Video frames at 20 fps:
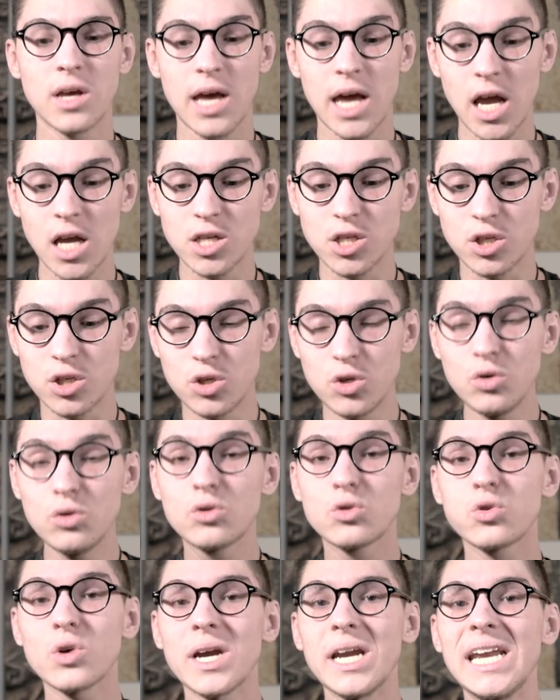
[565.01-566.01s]
is you
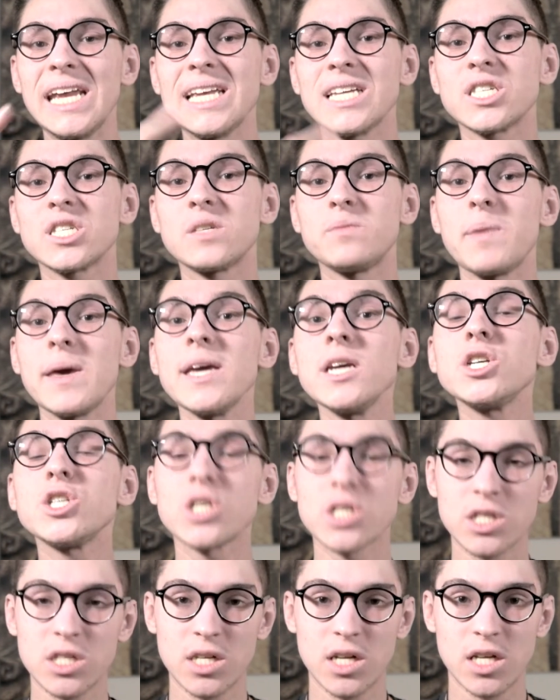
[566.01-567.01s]
creating
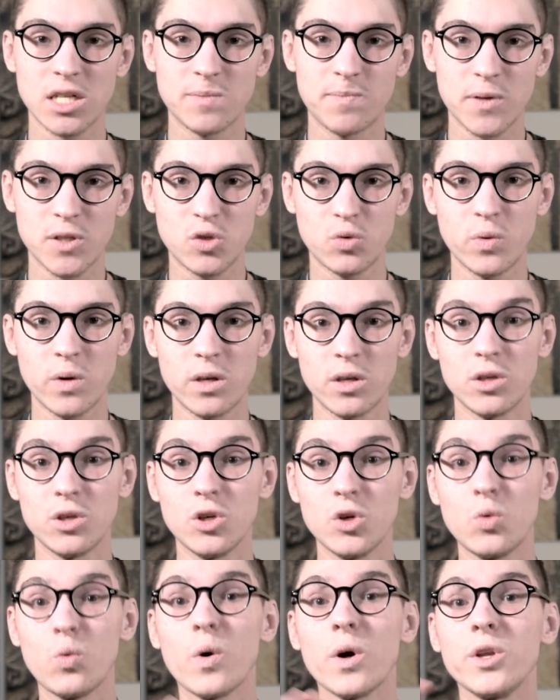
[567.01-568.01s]
spaciousness between
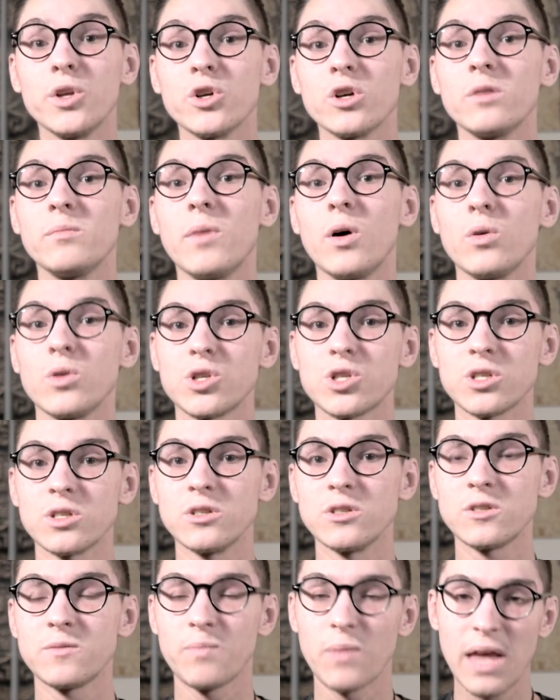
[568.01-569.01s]
you and your
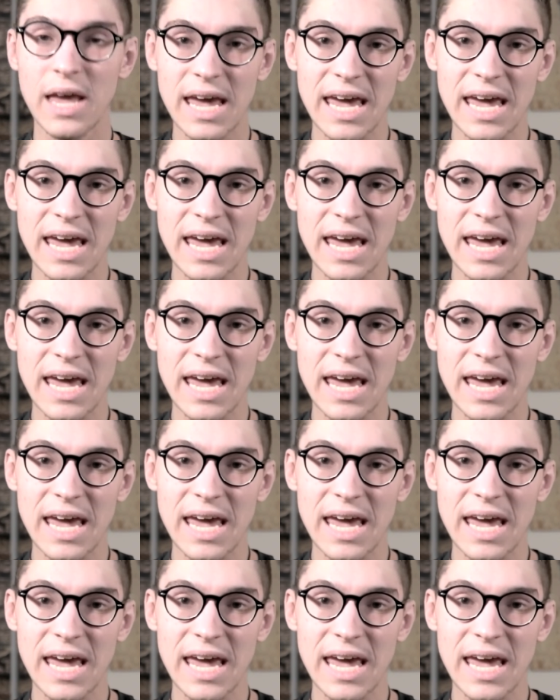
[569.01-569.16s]
emotions,